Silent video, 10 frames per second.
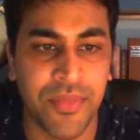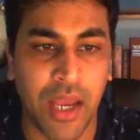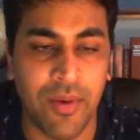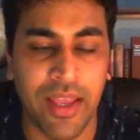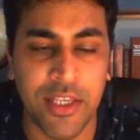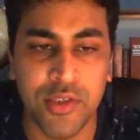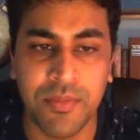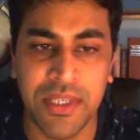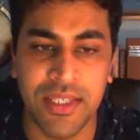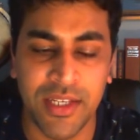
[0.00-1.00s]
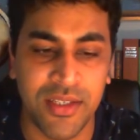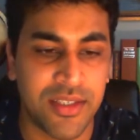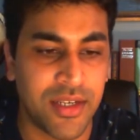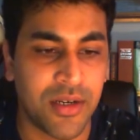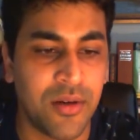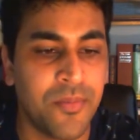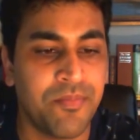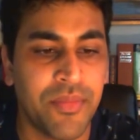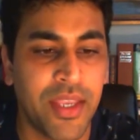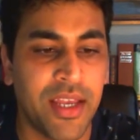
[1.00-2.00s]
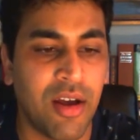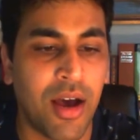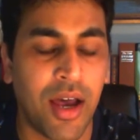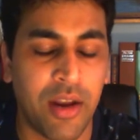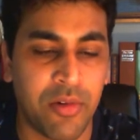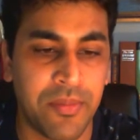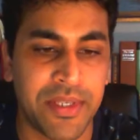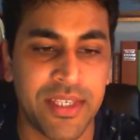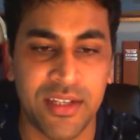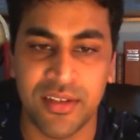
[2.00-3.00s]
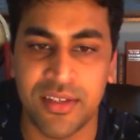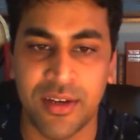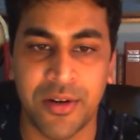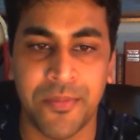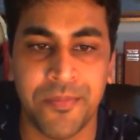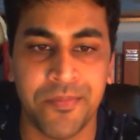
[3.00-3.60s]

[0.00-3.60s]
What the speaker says: our S will be set to 0 and our R will be set to 0.